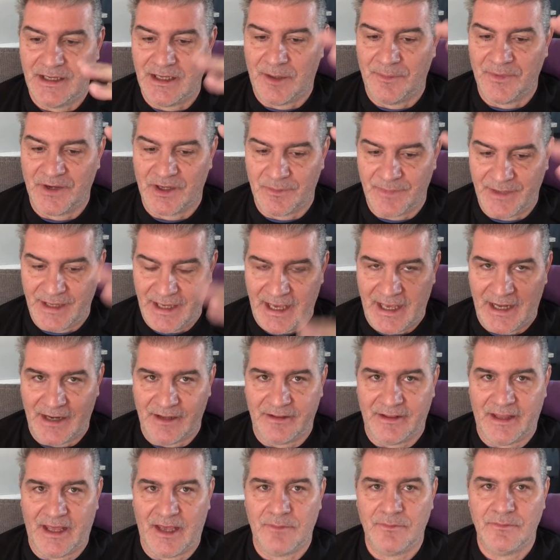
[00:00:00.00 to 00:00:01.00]
I'm going to be adding
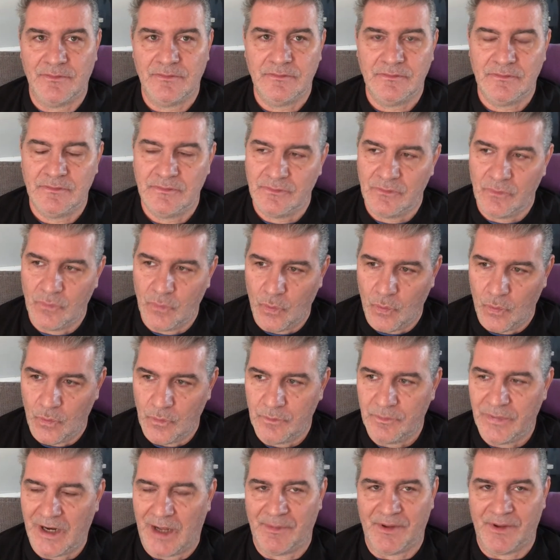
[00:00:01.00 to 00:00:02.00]
them,
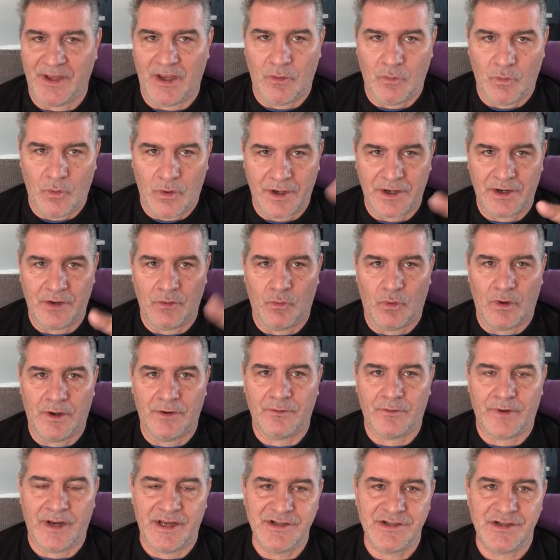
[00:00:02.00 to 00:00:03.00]
probably a 1-in-1
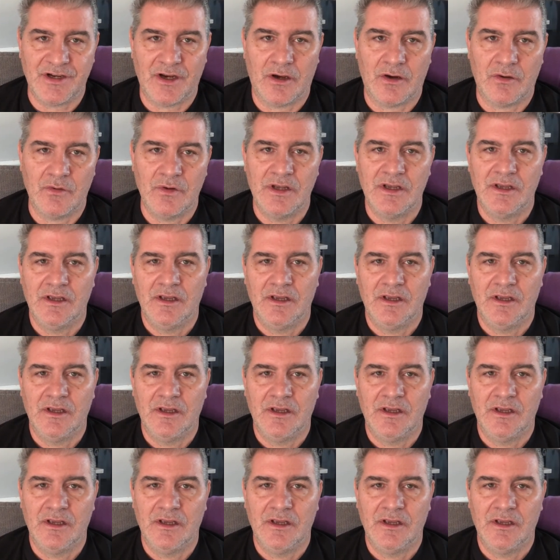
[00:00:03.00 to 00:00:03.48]
ratio,